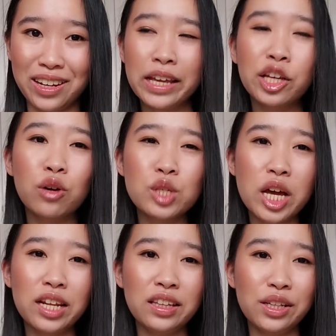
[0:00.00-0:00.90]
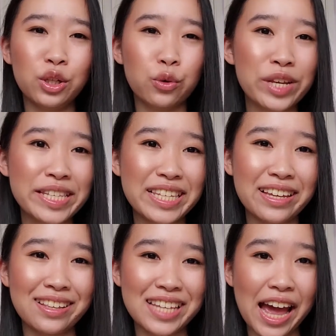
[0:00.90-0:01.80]
It goes on a little greasy
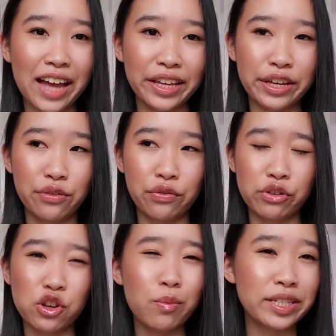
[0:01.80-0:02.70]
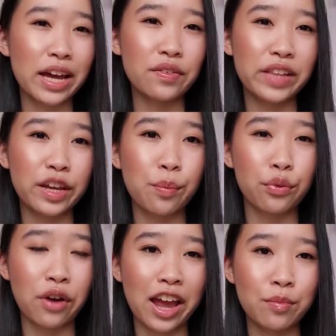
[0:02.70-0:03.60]
and tacky at first, almost kind of like a
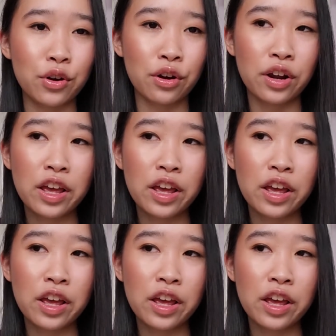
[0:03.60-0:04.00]
primer,